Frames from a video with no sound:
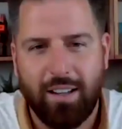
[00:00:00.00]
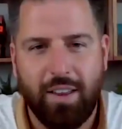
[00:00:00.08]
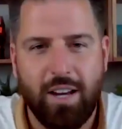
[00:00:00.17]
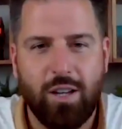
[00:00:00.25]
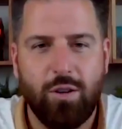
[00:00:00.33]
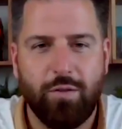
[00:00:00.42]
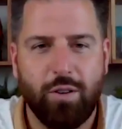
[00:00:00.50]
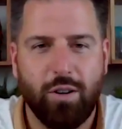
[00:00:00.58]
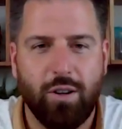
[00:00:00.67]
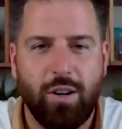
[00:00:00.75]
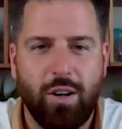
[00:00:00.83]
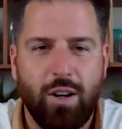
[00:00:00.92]
And thank you
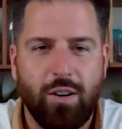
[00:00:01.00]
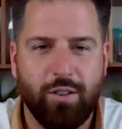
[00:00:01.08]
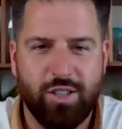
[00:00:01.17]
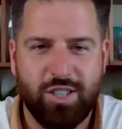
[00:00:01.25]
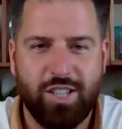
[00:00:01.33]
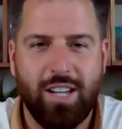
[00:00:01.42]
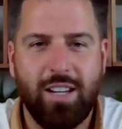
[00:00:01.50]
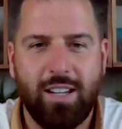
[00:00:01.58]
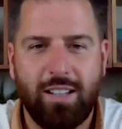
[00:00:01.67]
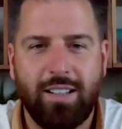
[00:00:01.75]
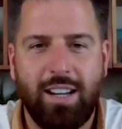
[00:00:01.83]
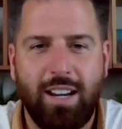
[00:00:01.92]
for seeing
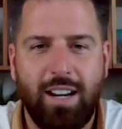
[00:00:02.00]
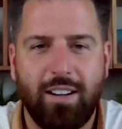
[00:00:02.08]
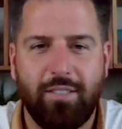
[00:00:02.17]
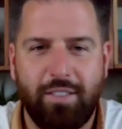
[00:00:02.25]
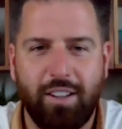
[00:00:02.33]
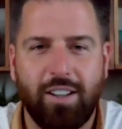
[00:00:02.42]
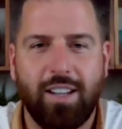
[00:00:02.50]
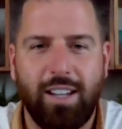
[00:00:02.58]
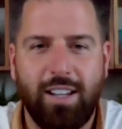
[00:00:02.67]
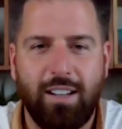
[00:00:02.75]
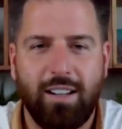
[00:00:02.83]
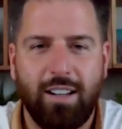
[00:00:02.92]
a need and filling
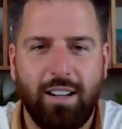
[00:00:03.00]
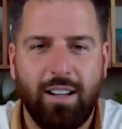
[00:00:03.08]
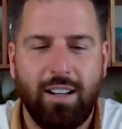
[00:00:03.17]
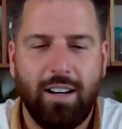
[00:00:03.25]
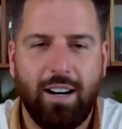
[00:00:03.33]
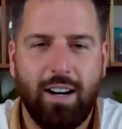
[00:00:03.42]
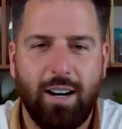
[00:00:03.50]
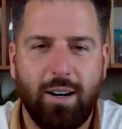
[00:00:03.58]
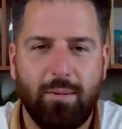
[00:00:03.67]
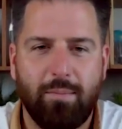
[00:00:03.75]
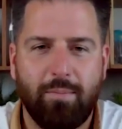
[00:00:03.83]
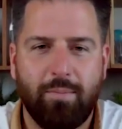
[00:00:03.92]
it.
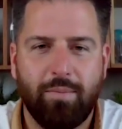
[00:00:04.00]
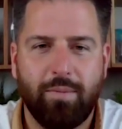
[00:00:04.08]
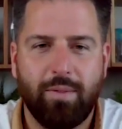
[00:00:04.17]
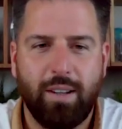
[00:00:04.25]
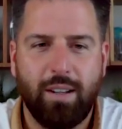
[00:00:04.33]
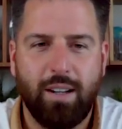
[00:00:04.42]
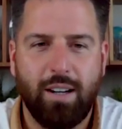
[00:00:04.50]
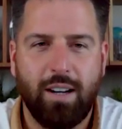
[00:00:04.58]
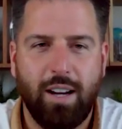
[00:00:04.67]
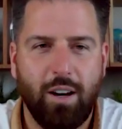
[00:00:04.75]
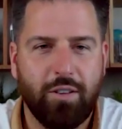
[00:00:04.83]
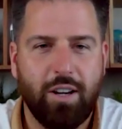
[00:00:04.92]

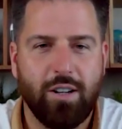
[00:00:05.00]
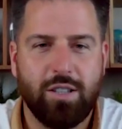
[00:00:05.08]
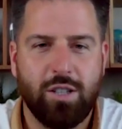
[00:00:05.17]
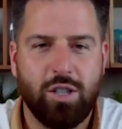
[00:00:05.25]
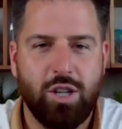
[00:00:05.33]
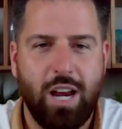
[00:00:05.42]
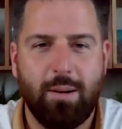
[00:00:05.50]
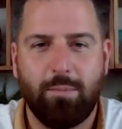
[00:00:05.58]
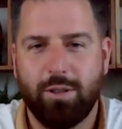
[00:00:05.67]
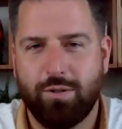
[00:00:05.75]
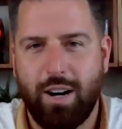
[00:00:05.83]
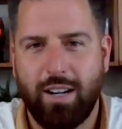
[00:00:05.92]
Healthcare is in
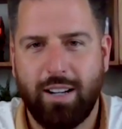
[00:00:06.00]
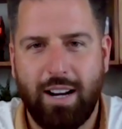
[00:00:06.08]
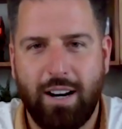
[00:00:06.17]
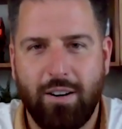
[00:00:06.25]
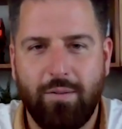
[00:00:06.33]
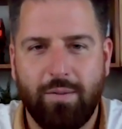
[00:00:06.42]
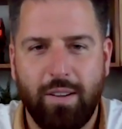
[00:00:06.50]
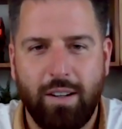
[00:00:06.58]
shambles right now.